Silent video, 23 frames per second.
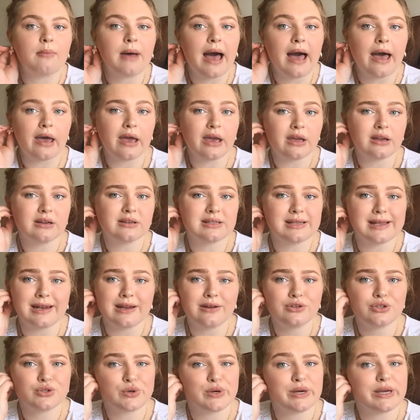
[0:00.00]
I
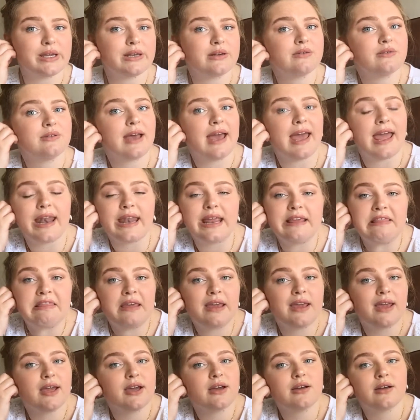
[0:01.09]
didn't join
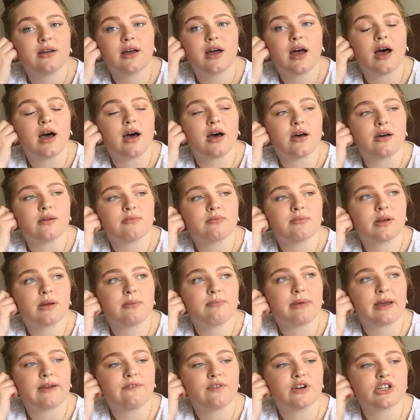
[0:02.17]
anything
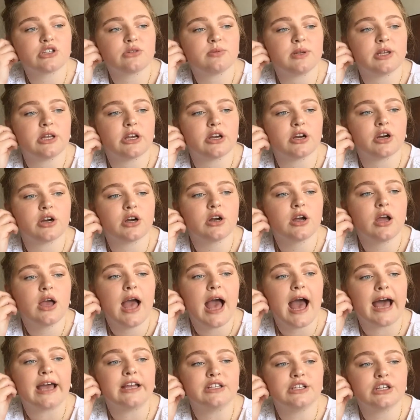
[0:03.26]
my freshman year.
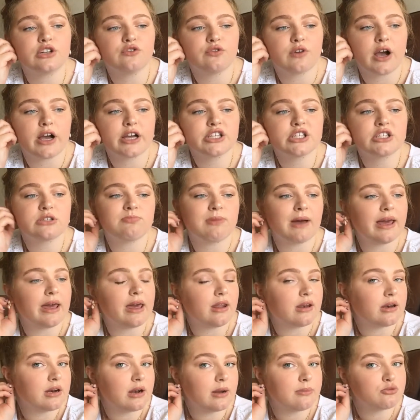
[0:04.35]
I did rush, but I
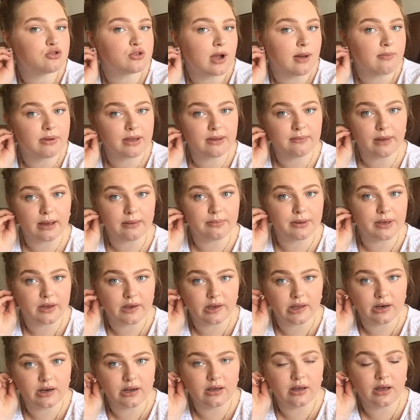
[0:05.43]
ended up dropping my
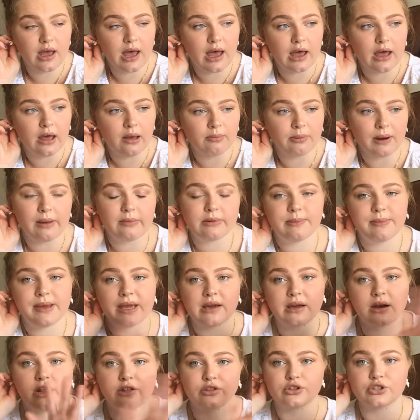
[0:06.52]
bid. I'll probably
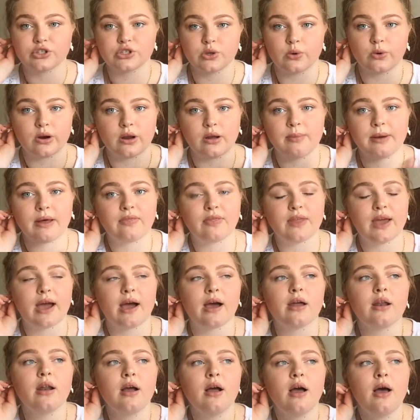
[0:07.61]
make another story about
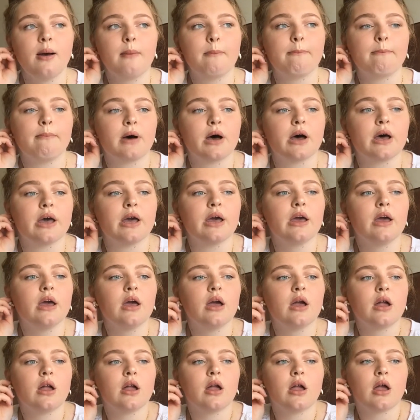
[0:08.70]
that. But
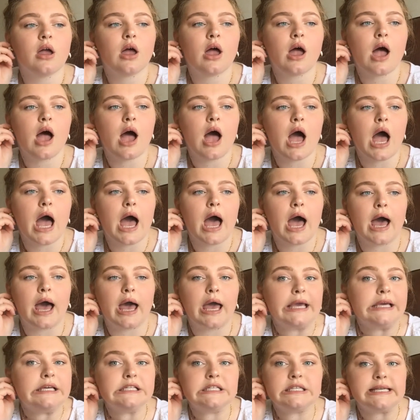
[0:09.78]

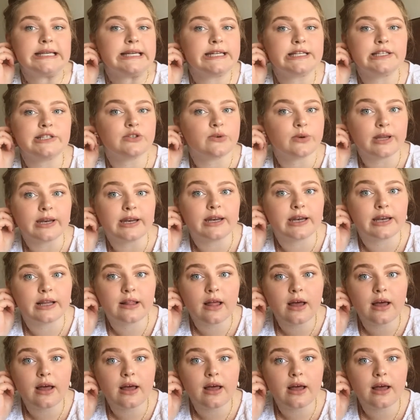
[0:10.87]
I didn't join any